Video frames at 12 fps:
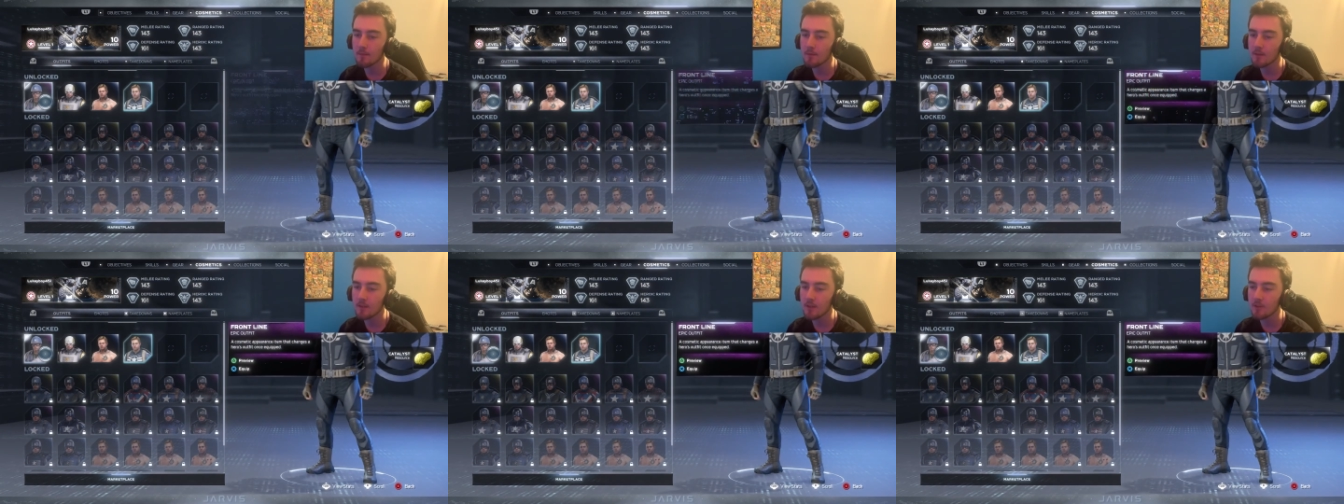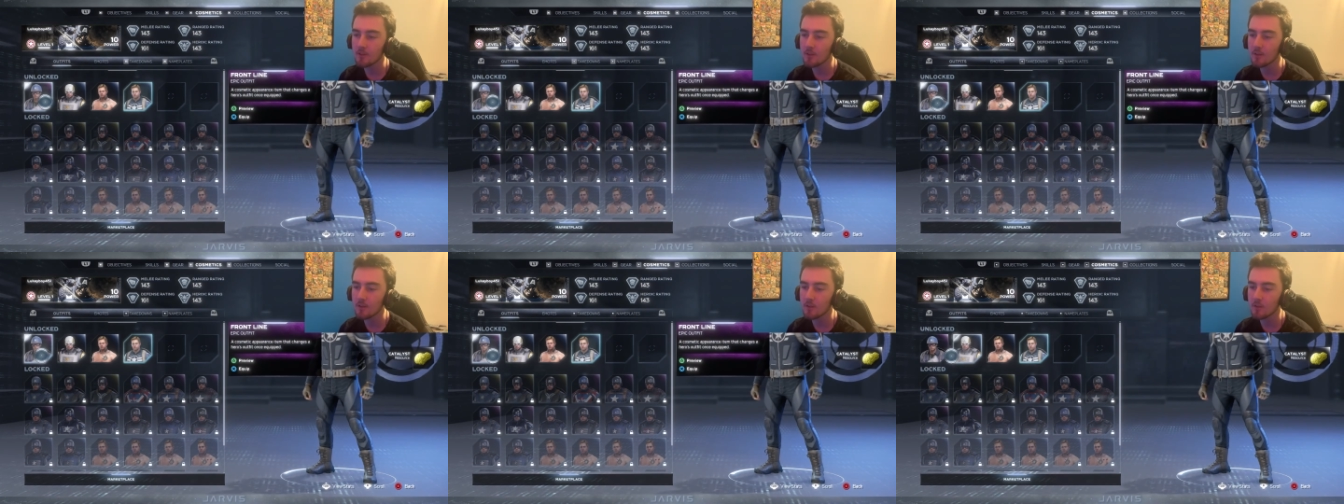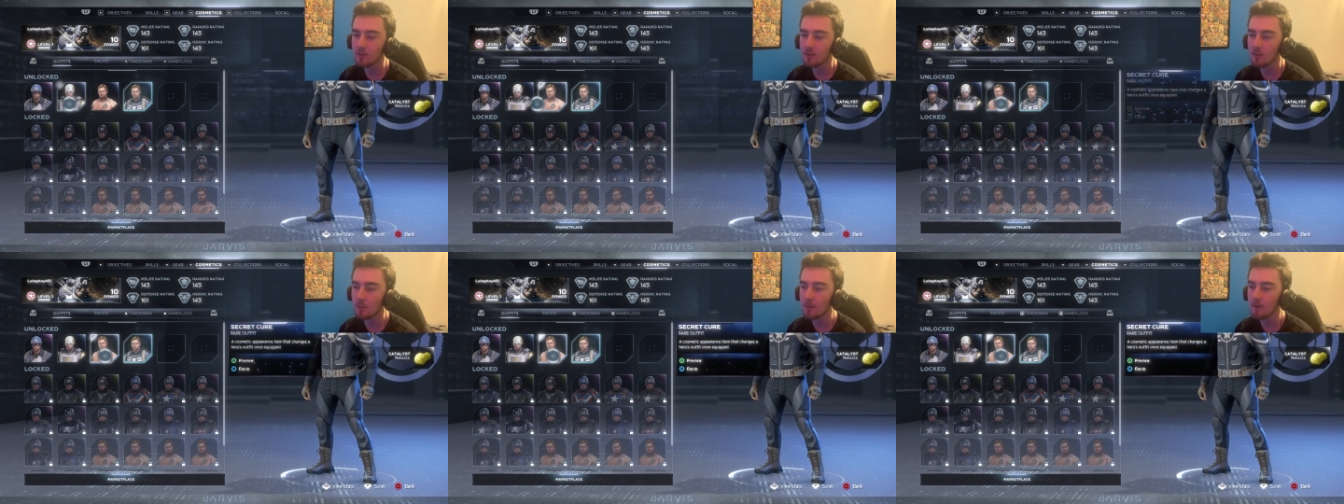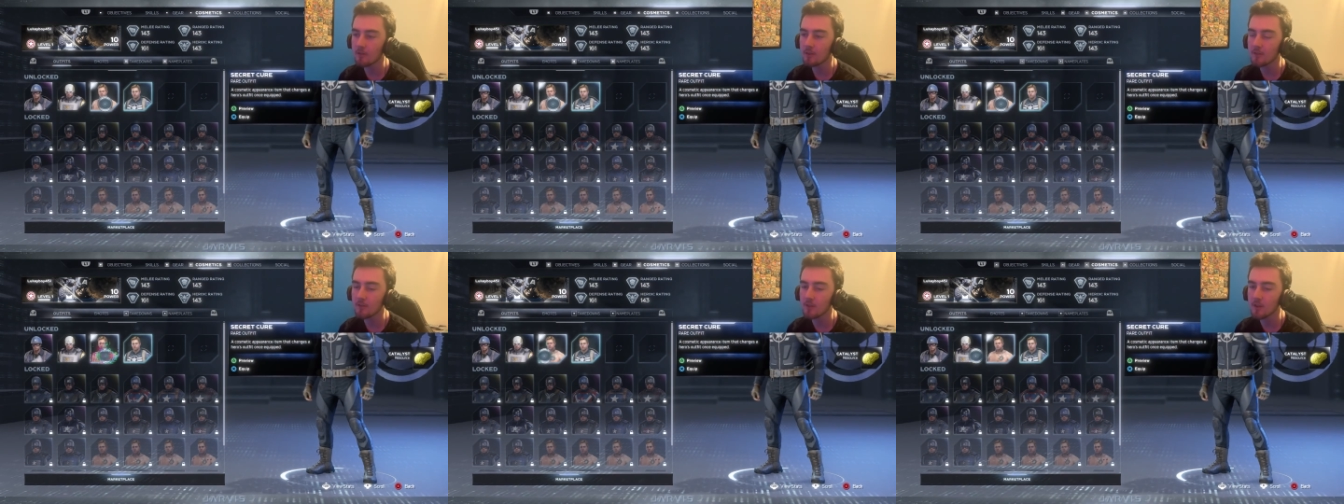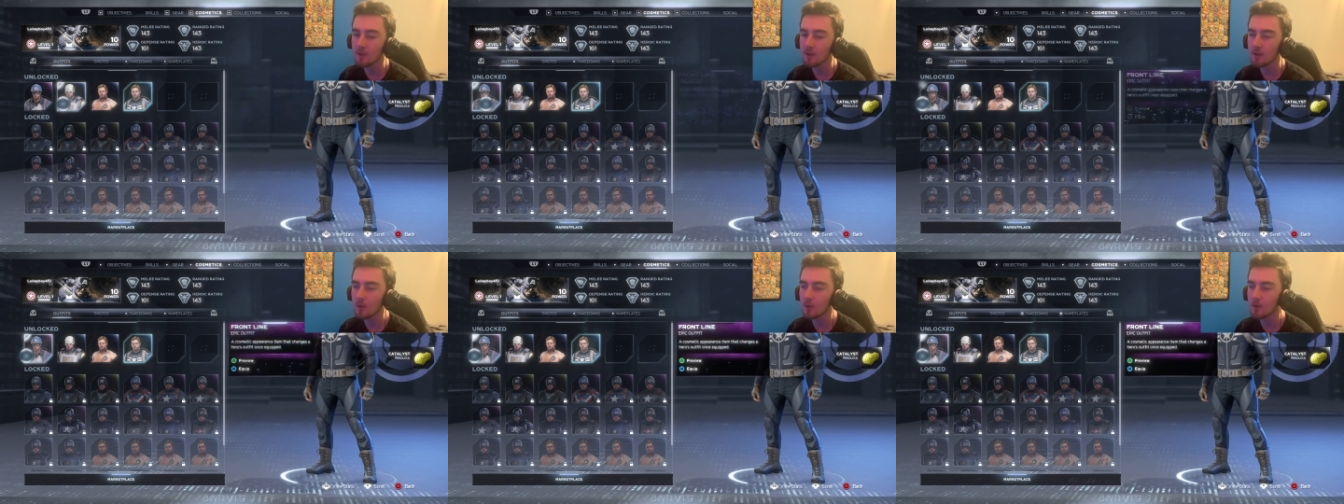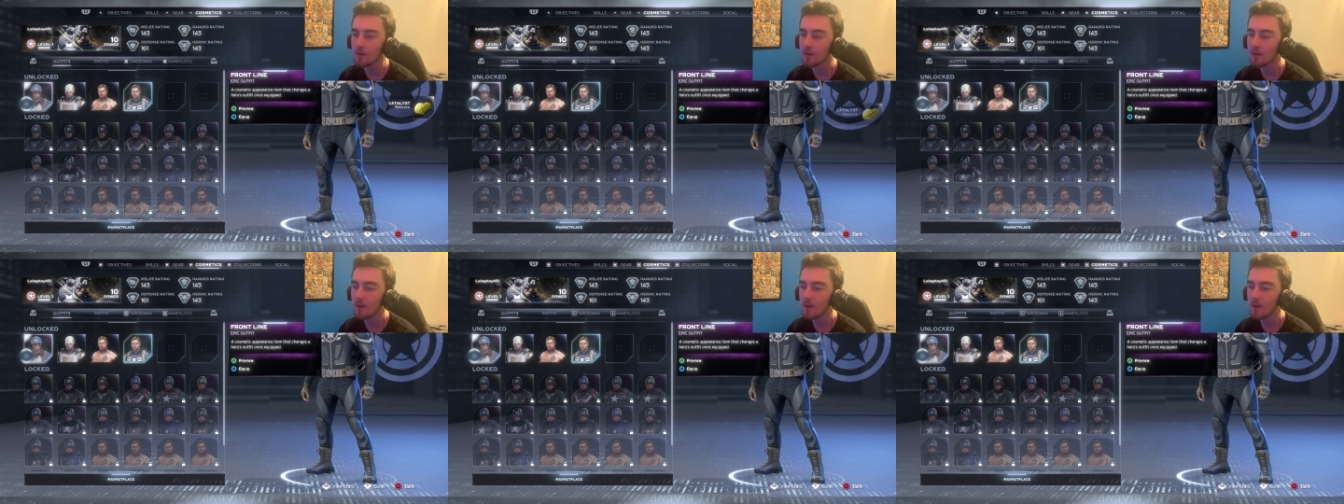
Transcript: Yeah, see, look at this. So, I mean, obviously you have the Secret Cure one.